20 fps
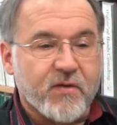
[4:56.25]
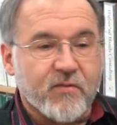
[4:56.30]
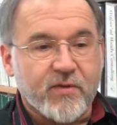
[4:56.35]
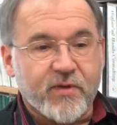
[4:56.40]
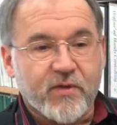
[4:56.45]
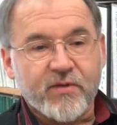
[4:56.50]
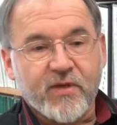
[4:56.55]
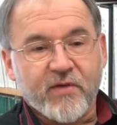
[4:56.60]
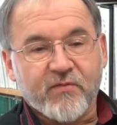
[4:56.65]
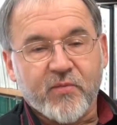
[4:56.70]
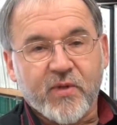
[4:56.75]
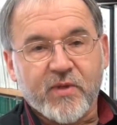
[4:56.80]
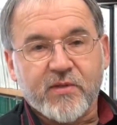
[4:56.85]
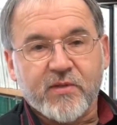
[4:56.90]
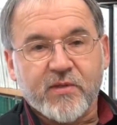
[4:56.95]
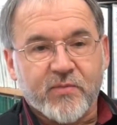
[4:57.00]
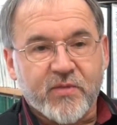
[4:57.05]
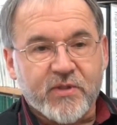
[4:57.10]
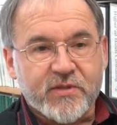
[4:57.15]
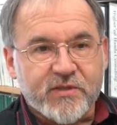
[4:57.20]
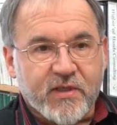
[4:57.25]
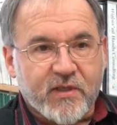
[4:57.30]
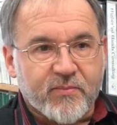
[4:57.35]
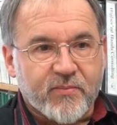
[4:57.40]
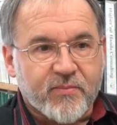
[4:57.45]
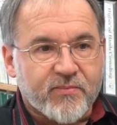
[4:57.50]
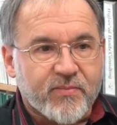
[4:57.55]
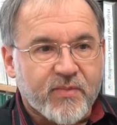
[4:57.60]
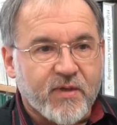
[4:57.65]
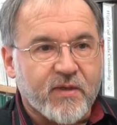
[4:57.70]
We don't have a midterm
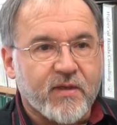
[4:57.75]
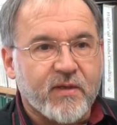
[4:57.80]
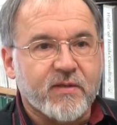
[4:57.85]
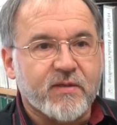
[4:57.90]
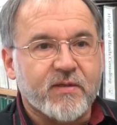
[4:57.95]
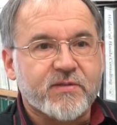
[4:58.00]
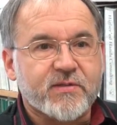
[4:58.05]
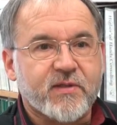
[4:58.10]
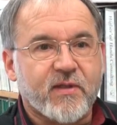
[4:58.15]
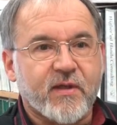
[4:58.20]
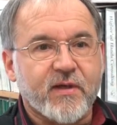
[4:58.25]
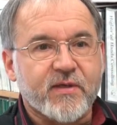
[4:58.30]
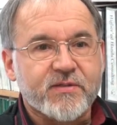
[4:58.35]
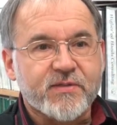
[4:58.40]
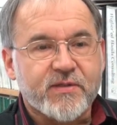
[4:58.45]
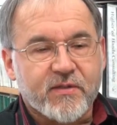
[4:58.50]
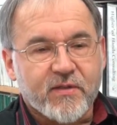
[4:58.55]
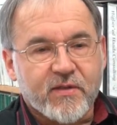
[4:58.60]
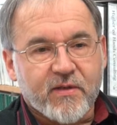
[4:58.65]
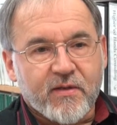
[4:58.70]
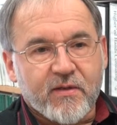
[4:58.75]
exam uh, in this class,